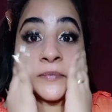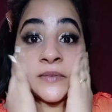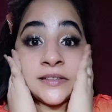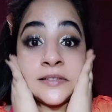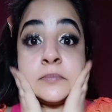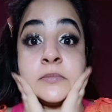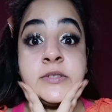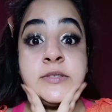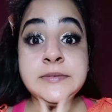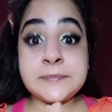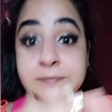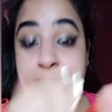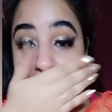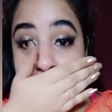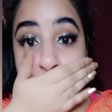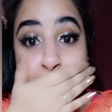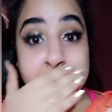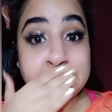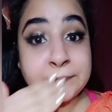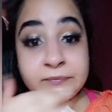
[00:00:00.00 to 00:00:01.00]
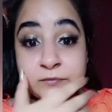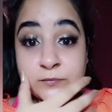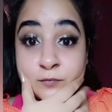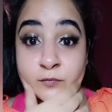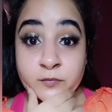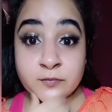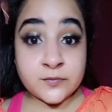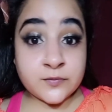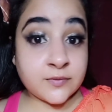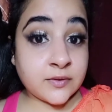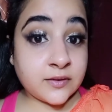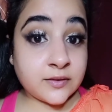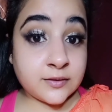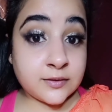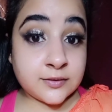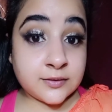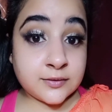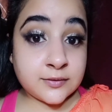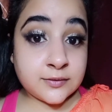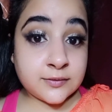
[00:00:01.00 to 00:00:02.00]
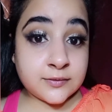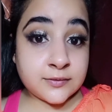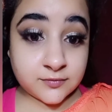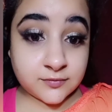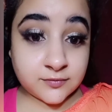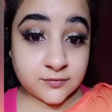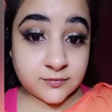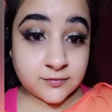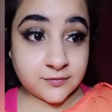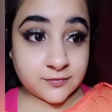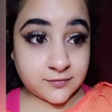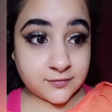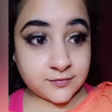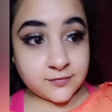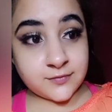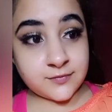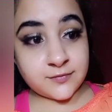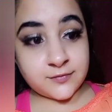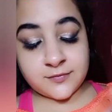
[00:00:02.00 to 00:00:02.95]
the next step we move on to is